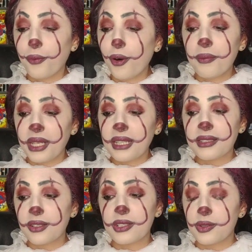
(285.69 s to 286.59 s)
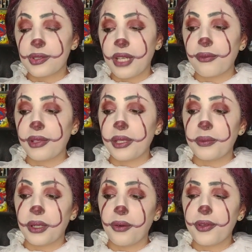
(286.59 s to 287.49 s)
for a miniseries, it was done really
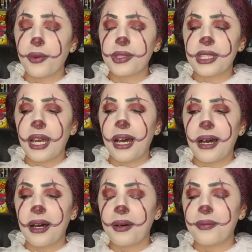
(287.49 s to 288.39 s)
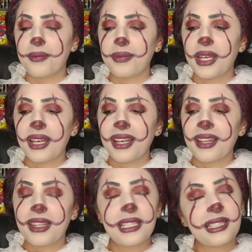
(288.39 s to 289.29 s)
well. There was
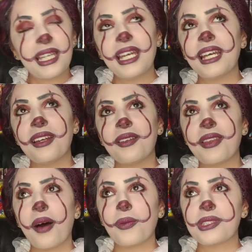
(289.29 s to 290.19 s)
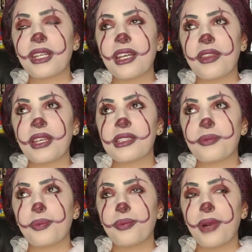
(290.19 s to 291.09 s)
this kid that was in it. I think
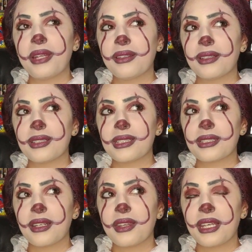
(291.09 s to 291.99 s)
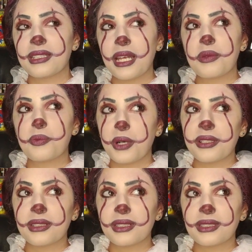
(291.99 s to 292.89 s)
his name's
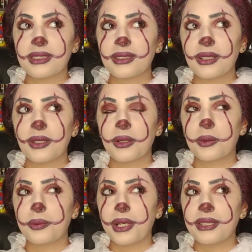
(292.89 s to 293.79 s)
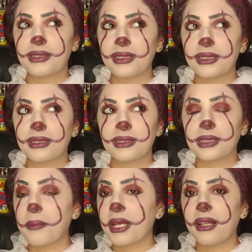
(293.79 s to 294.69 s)
Brendan,
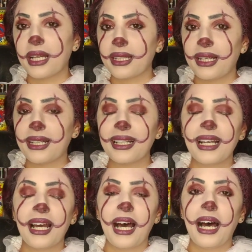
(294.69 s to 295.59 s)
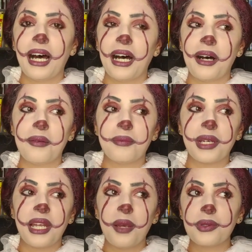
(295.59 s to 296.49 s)
something like that.
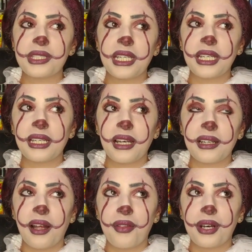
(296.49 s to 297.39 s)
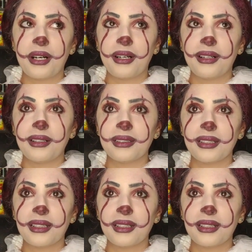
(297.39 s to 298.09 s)
But he was in another